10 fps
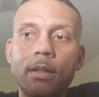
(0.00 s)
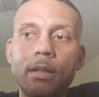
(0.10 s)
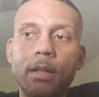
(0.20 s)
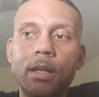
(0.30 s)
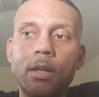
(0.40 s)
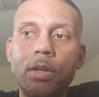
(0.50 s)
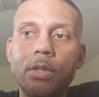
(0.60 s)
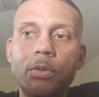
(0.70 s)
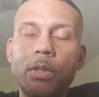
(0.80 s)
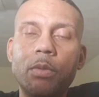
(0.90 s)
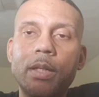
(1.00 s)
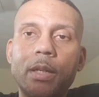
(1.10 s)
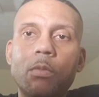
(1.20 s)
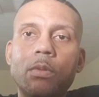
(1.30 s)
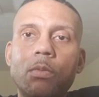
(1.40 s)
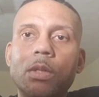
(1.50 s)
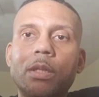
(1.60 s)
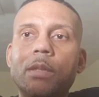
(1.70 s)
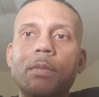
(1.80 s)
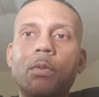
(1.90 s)
That's the reason why they
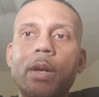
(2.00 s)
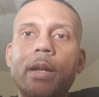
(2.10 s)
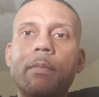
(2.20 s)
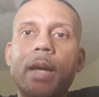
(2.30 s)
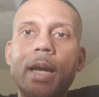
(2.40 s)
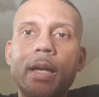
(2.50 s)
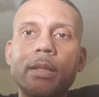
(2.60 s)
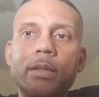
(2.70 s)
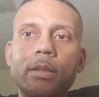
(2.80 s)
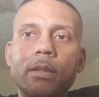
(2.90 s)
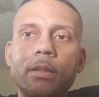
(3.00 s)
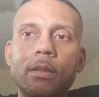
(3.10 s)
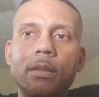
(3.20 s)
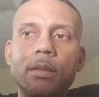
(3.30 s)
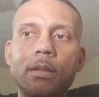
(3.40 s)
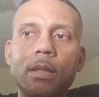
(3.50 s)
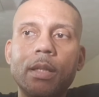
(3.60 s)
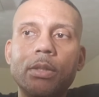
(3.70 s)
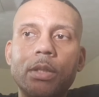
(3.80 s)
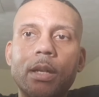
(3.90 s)
wanted them to wear the mask
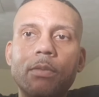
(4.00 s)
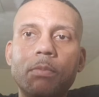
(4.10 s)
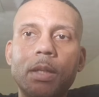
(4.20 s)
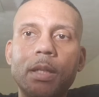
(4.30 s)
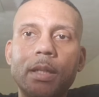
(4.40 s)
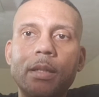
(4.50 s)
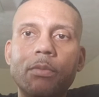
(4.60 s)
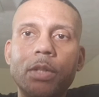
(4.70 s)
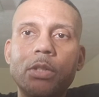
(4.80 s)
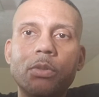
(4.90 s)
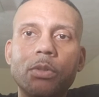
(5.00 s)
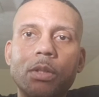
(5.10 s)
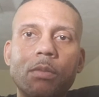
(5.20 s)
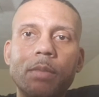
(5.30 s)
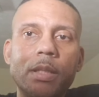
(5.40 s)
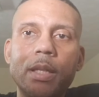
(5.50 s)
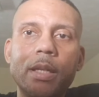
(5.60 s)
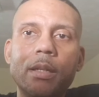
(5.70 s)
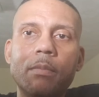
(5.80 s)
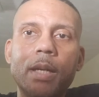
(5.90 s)
and stuff. But individuals don't be
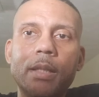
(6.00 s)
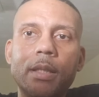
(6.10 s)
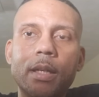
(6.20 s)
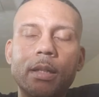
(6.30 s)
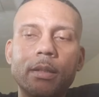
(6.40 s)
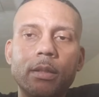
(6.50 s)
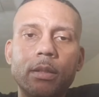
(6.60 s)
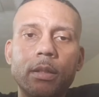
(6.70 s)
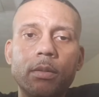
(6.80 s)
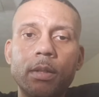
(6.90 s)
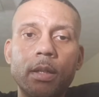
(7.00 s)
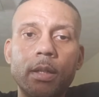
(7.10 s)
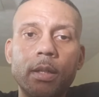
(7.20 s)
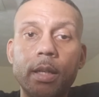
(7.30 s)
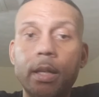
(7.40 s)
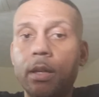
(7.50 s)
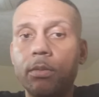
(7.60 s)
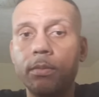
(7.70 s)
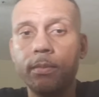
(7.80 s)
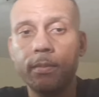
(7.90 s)
thinking about that. They don't.